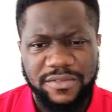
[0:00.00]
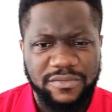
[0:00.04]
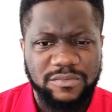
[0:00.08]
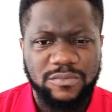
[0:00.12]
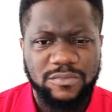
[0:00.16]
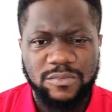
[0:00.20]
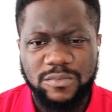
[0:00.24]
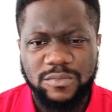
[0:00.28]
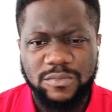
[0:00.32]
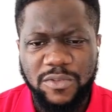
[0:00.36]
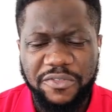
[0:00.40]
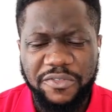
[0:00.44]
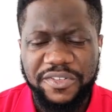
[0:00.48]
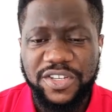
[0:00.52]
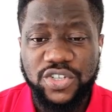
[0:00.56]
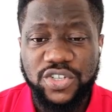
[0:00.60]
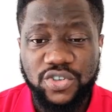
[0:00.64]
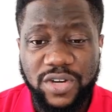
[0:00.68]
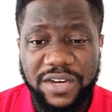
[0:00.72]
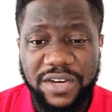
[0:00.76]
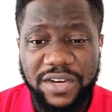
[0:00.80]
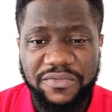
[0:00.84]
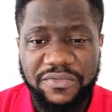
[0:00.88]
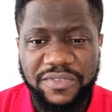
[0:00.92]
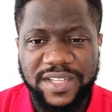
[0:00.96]
you're moving
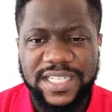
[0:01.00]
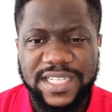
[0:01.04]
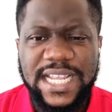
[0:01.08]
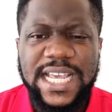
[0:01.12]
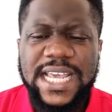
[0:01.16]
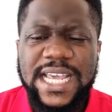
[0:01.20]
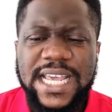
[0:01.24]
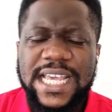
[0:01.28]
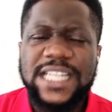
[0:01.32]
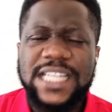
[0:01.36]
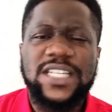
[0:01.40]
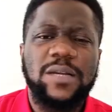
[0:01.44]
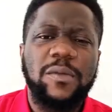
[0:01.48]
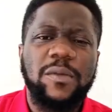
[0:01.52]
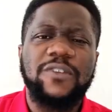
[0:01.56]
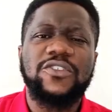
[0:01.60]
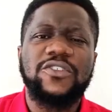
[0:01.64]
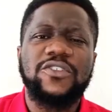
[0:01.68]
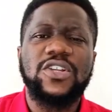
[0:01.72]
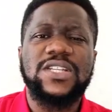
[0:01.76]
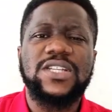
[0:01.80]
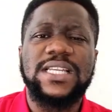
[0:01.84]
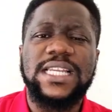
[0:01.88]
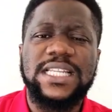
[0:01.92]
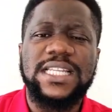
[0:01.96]
straight face it's some
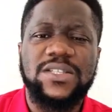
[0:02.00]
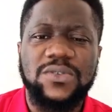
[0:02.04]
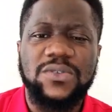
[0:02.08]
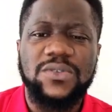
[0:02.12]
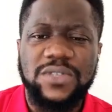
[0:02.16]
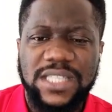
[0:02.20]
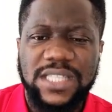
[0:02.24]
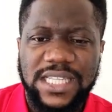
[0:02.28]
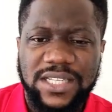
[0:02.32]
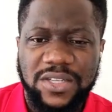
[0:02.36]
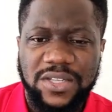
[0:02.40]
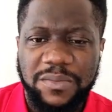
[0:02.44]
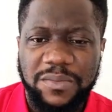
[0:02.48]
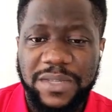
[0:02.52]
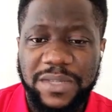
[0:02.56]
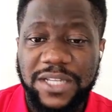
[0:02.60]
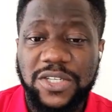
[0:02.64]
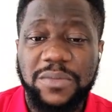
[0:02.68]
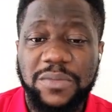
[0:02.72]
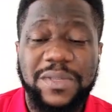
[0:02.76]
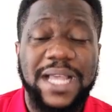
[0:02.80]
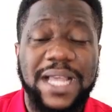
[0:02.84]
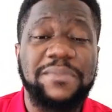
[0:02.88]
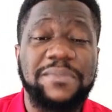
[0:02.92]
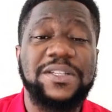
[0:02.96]
of those little things
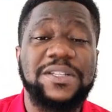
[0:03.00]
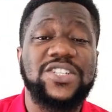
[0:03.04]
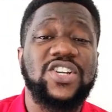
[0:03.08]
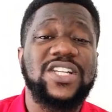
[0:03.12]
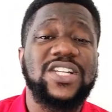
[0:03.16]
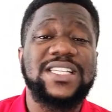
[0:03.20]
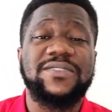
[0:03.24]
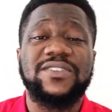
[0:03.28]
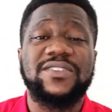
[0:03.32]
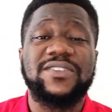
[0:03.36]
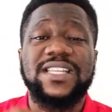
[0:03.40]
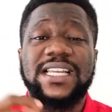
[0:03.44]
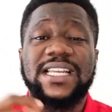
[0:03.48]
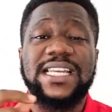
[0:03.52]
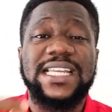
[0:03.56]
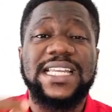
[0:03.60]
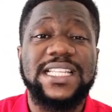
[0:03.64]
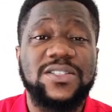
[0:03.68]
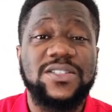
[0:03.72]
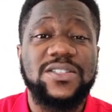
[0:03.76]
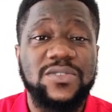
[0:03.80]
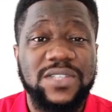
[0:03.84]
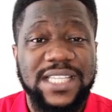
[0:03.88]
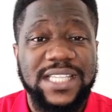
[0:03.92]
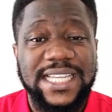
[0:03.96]
sometimes, sometimes it's just even the
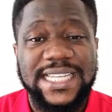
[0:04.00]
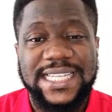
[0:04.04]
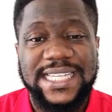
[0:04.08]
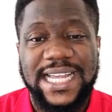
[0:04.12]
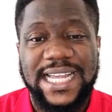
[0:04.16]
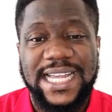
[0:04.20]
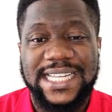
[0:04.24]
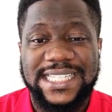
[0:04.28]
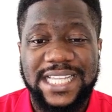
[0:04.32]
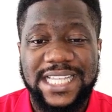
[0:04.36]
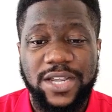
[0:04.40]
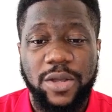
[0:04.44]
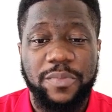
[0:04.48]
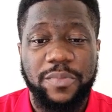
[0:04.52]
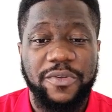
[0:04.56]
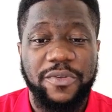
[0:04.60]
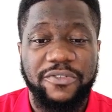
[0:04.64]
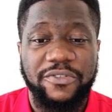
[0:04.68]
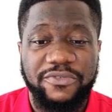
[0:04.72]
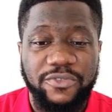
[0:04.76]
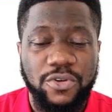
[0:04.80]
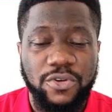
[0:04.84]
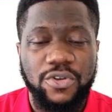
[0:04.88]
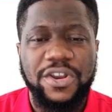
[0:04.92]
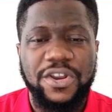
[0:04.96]
little things as take
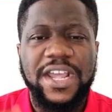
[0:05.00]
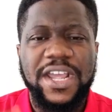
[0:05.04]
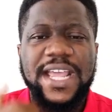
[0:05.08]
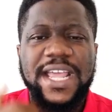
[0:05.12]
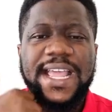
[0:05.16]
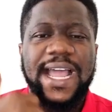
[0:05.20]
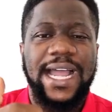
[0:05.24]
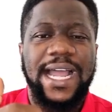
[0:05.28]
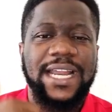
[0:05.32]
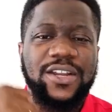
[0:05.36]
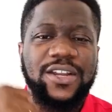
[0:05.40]
up your phone